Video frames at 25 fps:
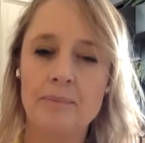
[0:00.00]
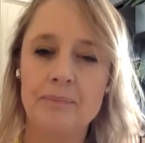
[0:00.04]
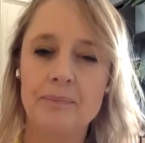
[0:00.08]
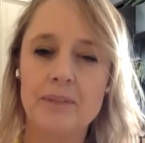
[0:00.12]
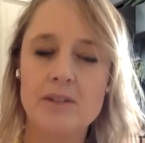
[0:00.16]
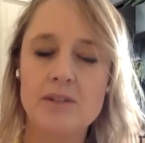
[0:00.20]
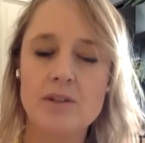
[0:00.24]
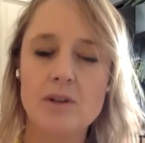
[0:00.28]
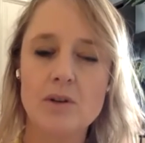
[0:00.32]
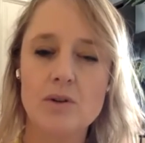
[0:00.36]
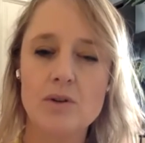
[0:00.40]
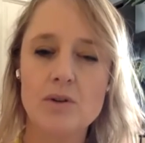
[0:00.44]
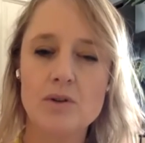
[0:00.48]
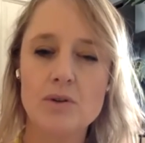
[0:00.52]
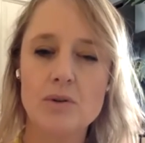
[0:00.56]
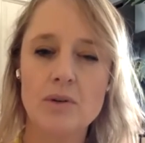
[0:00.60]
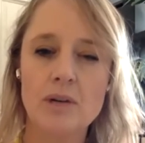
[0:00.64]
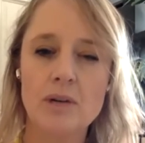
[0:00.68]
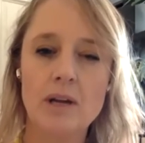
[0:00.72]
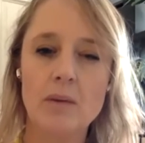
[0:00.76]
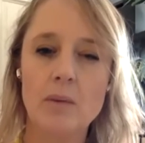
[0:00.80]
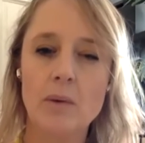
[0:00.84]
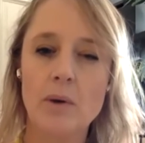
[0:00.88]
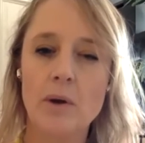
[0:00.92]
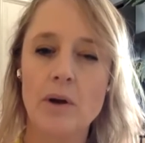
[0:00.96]
social
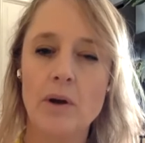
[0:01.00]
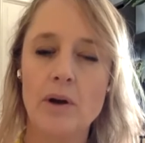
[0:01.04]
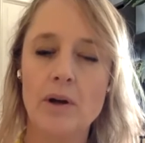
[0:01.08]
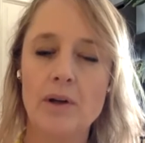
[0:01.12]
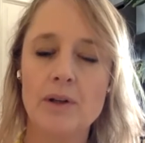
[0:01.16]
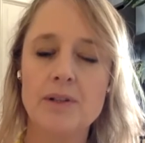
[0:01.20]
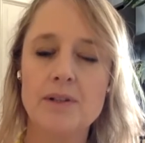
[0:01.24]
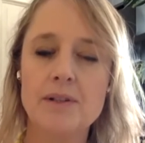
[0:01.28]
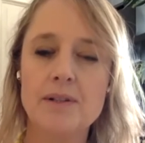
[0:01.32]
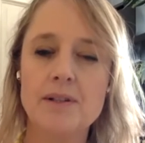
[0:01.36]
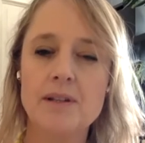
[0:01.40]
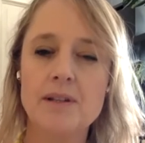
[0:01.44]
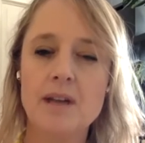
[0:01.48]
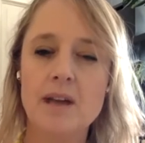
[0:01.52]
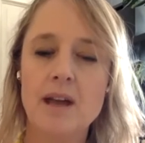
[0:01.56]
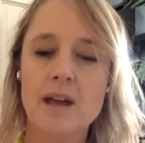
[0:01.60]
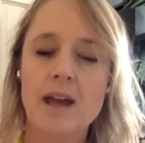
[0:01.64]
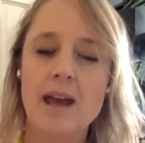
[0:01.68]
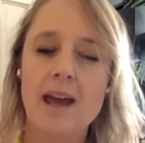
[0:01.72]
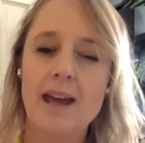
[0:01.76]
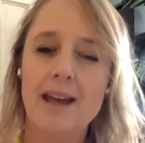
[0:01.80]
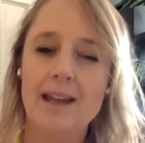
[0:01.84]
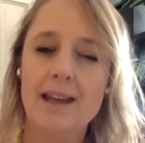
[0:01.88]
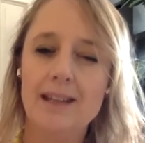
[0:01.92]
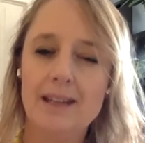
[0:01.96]
networks
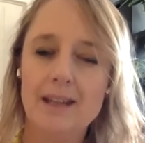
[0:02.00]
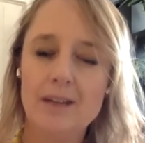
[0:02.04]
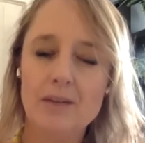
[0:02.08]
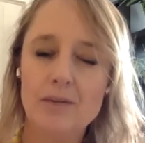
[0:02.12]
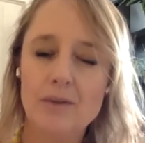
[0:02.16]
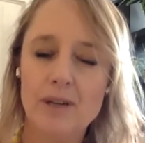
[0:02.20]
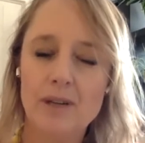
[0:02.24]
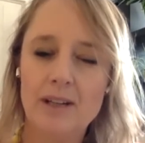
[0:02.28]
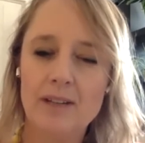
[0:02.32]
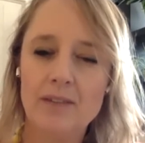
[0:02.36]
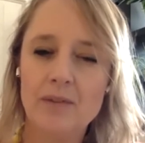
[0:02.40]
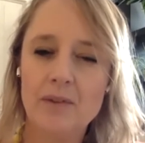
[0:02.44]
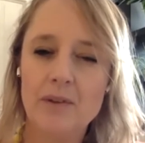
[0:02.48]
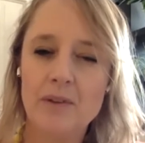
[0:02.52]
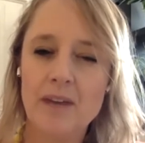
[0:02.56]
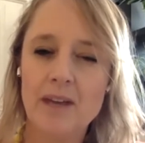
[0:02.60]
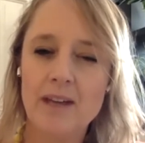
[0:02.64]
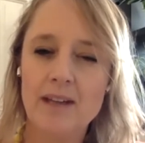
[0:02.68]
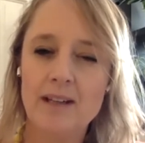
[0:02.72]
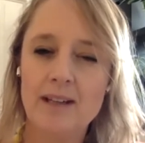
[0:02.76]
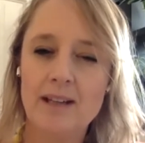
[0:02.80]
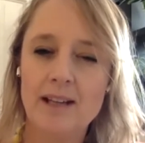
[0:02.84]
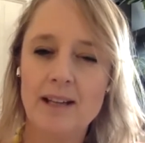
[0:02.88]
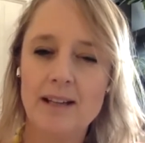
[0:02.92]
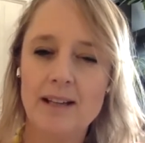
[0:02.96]
and get ready for
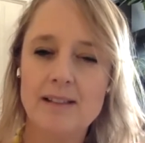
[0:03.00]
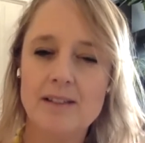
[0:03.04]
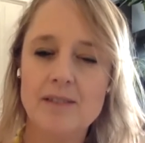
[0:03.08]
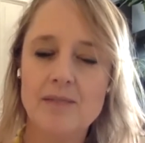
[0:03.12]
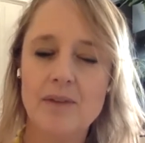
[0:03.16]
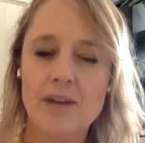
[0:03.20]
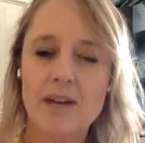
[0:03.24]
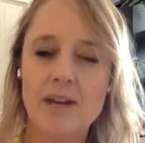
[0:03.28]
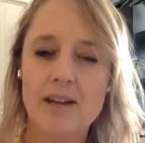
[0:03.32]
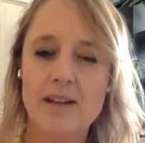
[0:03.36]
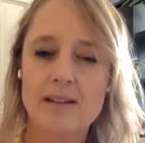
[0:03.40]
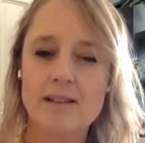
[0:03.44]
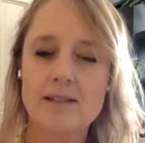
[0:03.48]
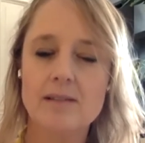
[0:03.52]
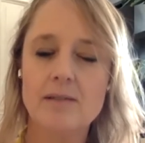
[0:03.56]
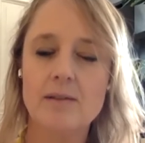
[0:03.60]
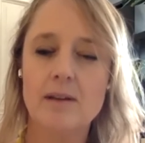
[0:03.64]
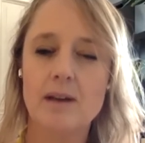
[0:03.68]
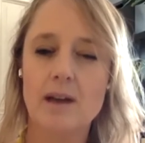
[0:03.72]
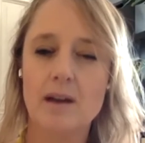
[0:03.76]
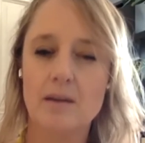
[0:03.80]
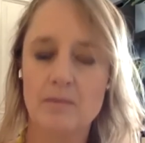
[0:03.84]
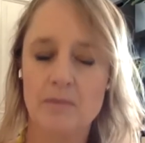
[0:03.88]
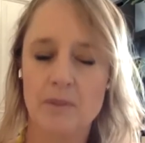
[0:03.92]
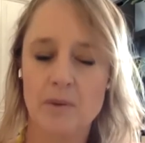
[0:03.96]
that next phase,
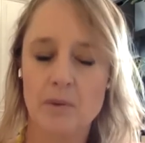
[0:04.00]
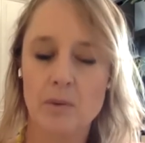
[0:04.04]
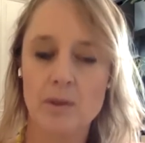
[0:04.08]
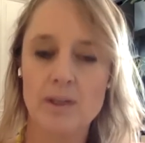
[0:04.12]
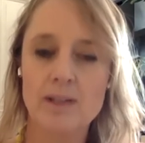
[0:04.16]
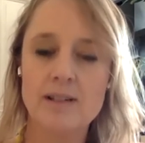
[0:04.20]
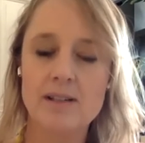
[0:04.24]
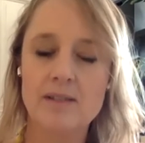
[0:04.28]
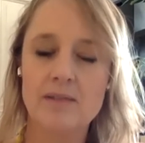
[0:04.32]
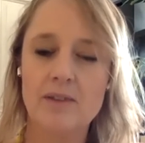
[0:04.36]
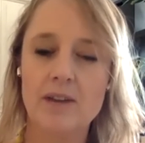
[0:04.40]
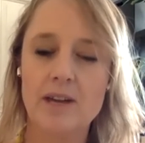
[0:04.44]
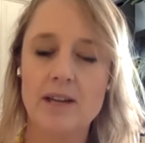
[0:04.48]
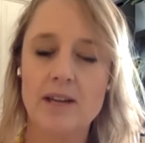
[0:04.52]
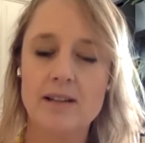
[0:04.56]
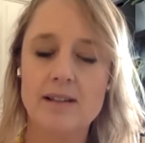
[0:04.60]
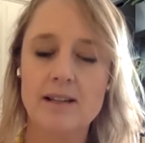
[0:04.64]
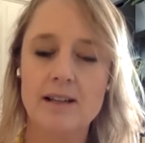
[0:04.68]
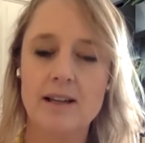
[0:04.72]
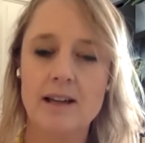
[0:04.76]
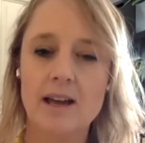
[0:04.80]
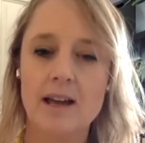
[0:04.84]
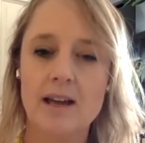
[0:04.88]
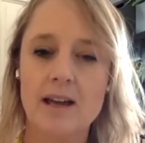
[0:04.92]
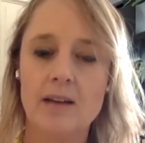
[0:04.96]
the winter phase
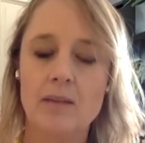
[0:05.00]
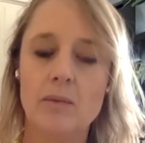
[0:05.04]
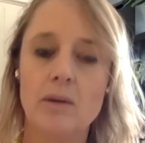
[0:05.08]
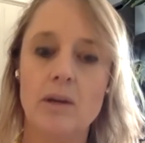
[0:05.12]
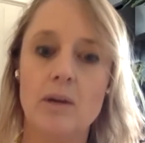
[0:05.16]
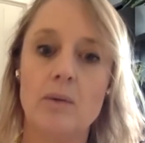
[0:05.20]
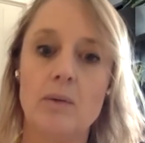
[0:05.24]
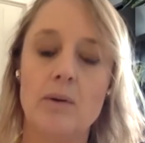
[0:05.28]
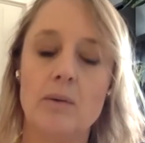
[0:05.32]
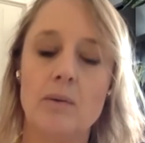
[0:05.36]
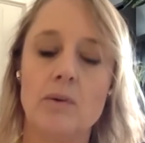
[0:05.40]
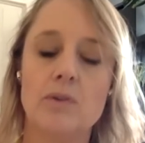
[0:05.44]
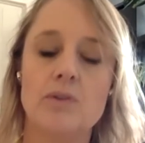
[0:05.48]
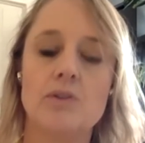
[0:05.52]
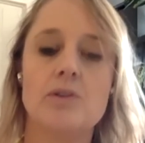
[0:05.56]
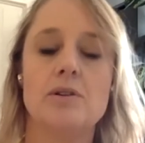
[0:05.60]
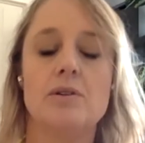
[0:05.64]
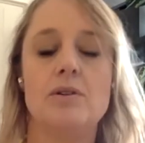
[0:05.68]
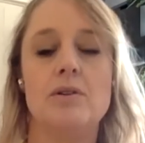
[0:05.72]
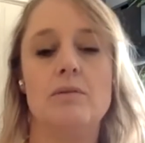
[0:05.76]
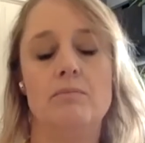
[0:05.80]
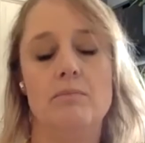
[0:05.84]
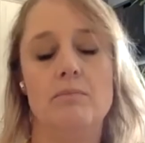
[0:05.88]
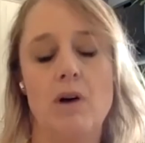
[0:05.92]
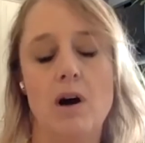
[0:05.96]
again, where we want
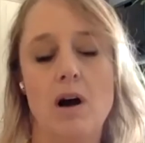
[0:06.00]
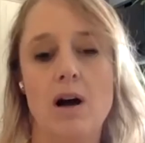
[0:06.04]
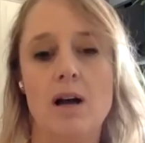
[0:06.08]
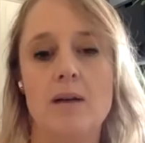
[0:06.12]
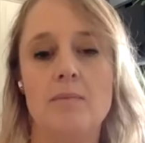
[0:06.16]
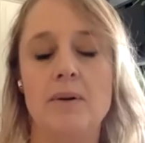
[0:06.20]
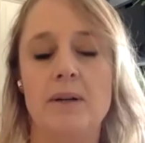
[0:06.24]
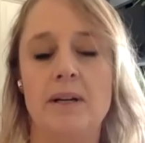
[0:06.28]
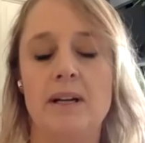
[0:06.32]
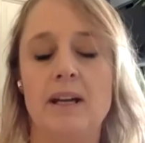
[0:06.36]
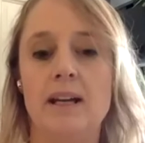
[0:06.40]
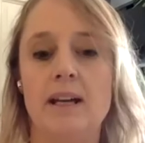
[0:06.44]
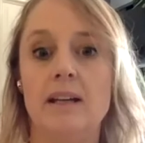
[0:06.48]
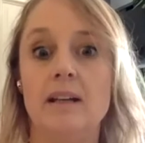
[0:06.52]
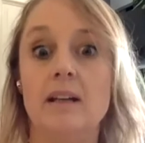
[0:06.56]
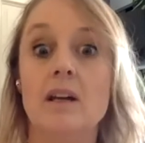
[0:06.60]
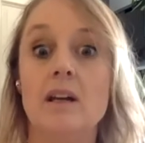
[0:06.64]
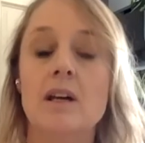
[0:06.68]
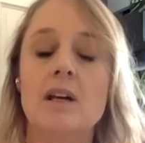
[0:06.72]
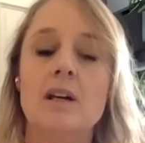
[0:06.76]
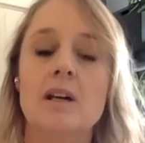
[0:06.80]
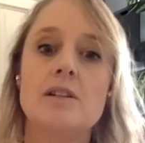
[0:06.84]
to hibernate.